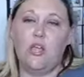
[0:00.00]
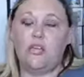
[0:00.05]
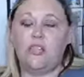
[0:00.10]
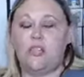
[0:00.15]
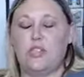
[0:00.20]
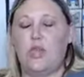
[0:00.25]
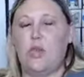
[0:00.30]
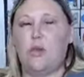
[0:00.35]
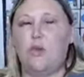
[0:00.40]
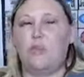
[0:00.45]

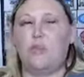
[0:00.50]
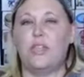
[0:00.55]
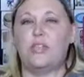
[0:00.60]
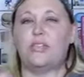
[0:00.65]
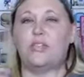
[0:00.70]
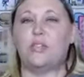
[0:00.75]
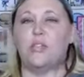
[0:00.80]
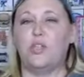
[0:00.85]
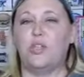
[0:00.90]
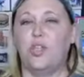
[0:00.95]
So
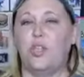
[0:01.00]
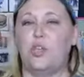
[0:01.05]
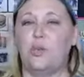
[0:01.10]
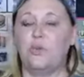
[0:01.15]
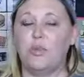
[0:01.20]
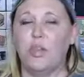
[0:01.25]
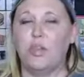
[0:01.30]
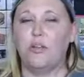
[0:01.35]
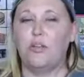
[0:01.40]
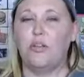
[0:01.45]
this
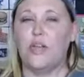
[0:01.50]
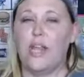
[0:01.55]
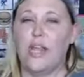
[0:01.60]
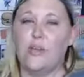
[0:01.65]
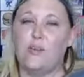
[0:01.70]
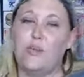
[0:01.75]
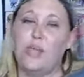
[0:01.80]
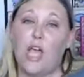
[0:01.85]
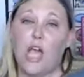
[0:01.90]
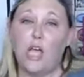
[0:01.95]
cute little
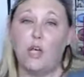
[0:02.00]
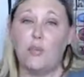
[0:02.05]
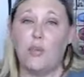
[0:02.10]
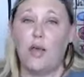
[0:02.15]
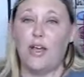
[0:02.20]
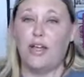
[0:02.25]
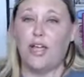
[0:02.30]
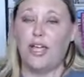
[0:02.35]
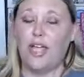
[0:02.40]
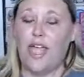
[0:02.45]
name, Yuck
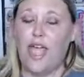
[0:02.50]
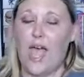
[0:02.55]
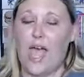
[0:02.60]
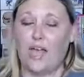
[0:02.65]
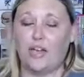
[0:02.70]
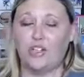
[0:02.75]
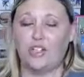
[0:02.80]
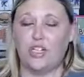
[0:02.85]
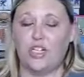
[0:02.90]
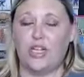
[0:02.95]
Bucket,
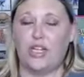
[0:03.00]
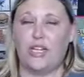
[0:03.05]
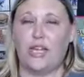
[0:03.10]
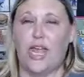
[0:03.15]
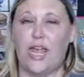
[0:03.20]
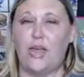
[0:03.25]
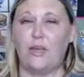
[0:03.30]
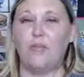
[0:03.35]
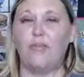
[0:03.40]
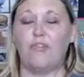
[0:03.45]
actually
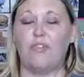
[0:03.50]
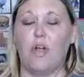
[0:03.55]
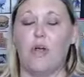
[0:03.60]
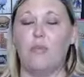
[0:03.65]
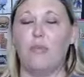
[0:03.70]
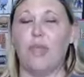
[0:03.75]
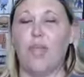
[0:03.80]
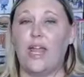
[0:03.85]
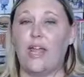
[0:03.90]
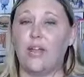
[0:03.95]
came
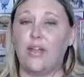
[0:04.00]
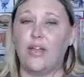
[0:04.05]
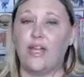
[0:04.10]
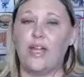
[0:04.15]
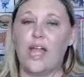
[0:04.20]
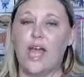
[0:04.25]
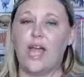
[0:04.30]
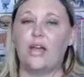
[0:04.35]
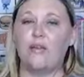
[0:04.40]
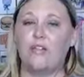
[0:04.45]
from Carrie
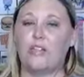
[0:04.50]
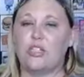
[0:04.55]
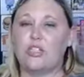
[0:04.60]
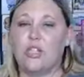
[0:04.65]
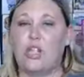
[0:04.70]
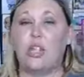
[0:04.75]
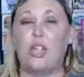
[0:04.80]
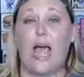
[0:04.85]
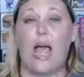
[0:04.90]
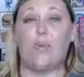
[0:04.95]
and I just
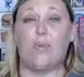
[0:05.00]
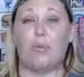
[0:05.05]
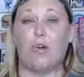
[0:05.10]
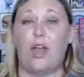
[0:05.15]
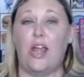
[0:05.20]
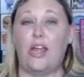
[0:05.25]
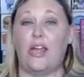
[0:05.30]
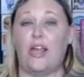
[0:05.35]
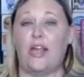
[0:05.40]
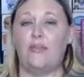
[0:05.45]

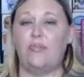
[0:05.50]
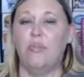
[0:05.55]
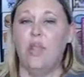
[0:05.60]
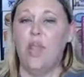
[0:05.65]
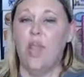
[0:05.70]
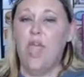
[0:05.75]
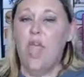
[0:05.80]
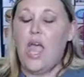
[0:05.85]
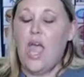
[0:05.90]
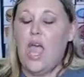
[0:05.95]
collaborating.
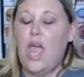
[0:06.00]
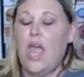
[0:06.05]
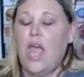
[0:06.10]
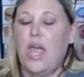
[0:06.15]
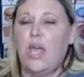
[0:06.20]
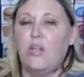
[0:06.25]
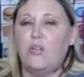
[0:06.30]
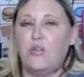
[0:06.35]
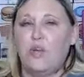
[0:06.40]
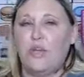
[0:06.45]

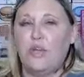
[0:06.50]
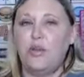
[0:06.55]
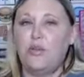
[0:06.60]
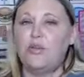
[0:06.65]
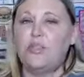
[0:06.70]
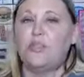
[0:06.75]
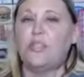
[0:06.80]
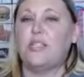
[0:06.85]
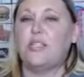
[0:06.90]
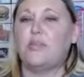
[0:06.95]
And we
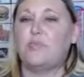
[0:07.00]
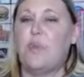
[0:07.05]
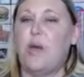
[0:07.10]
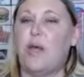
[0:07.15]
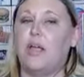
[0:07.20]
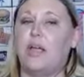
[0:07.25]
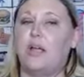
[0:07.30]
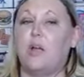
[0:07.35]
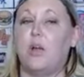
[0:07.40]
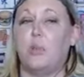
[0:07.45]
use this
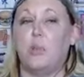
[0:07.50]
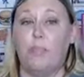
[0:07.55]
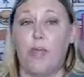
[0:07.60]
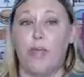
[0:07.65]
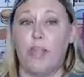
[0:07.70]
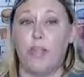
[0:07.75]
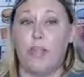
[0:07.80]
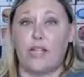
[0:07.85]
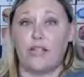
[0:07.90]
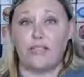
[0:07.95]
bucket or
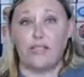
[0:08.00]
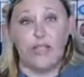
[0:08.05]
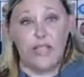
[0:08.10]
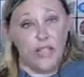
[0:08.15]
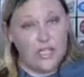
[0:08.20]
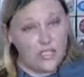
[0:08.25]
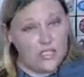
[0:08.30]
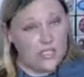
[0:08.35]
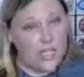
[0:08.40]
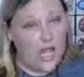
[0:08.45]
bin that's
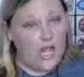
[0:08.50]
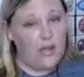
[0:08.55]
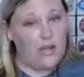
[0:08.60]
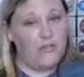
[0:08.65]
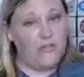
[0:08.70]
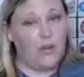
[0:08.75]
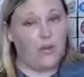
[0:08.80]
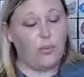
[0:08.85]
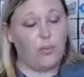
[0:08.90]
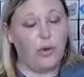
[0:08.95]
inside
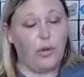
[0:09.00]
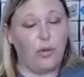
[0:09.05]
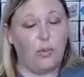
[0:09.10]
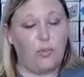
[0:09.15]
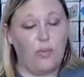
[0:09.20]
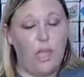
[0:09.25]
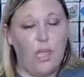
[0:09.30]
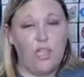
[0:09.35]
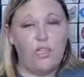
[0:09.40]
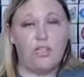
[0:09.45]
of your
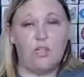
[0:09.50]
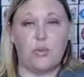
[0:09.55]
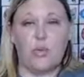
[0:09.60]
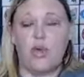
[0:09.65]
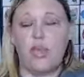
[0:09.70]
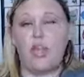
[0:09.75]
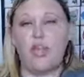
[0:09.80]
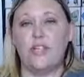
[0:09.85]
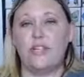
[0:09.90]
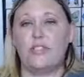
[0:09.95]
room. So
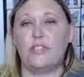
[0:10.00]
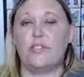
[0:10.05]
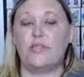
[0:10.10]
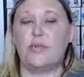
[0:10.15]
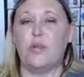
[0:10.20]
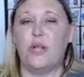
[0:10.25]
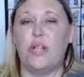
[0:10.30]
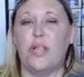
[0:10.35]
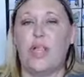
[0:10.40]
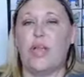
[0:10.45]
when a
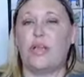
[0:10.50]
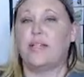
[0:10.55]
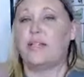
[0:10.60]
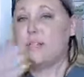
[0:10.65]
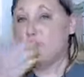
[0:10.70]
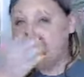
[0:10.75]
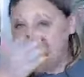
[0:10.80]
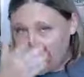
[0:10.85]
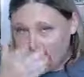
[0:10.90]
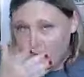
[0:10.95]
student like
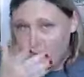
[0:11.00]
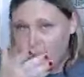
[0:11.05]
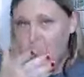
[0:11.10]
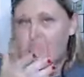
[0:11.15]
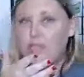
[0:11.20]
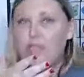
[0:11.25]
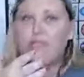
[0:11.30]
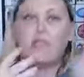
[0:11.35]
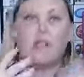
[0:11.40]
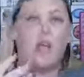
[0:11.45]

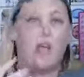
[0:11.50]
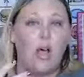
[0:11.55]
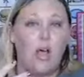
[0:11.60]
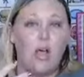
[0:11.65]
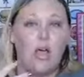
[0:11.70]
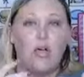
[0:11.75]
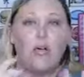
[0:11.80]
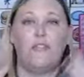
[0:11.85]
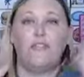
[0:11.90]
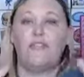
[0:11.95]
sneezes,
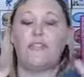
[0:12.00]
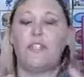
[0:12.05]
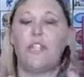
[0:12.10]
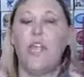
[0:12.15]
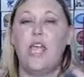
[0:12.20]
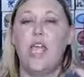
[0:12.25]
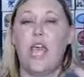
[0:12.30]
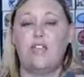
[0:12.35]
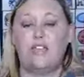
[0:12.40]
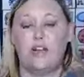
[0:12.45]
coughs,
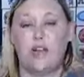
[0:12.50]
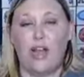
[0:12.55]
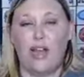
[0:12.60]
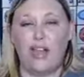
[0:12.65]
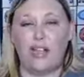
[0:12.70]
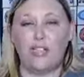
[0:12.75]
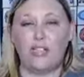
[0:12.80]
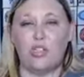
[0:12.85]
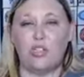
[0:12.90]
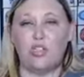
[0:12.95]
and their
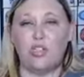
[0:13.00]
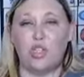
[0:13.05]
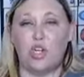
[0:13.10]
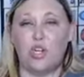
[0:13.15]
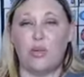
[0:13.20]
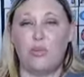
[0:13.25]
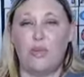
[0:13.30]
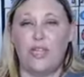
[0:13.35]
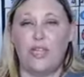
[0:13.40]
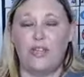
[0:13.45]
hands are
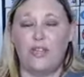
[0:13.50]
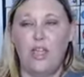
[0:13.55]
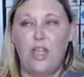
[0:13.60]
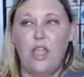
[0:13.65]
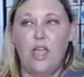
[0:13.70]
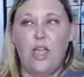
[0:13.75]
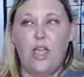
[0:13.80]
germy,